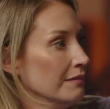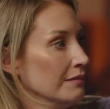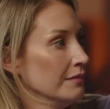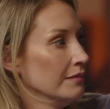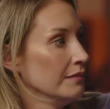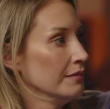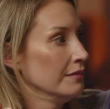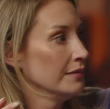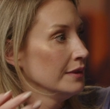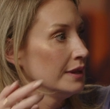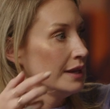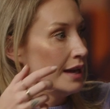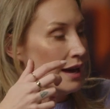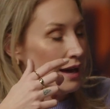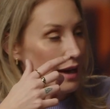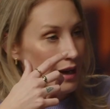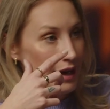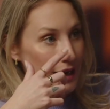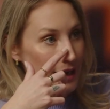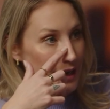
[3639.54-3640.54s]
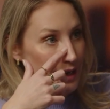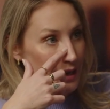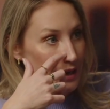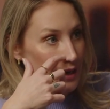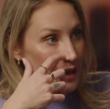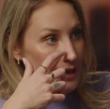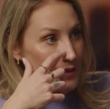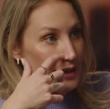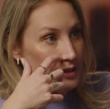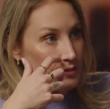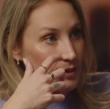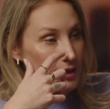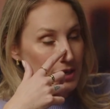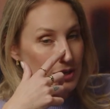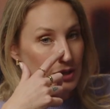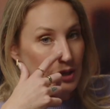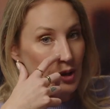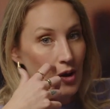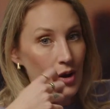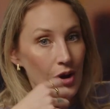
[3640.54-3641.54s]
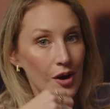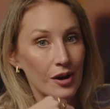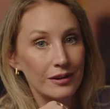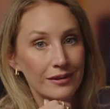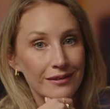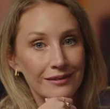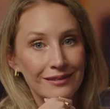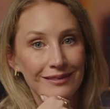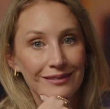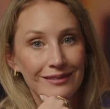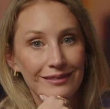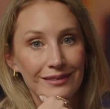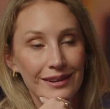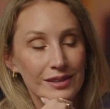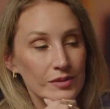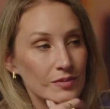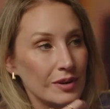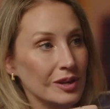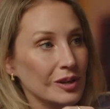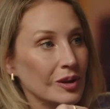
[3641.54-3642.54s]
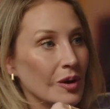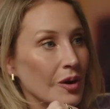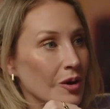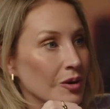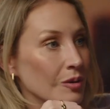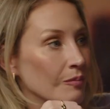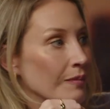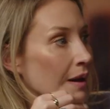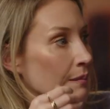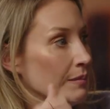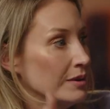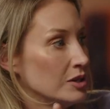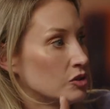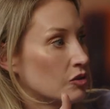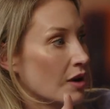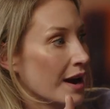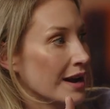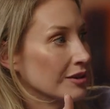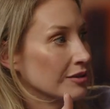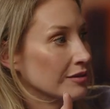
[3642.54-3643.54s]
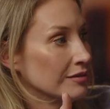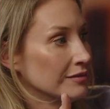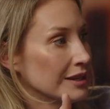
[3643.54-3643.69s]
I like this. Yeah, and that's where you learn. That's where you learn about betrayal.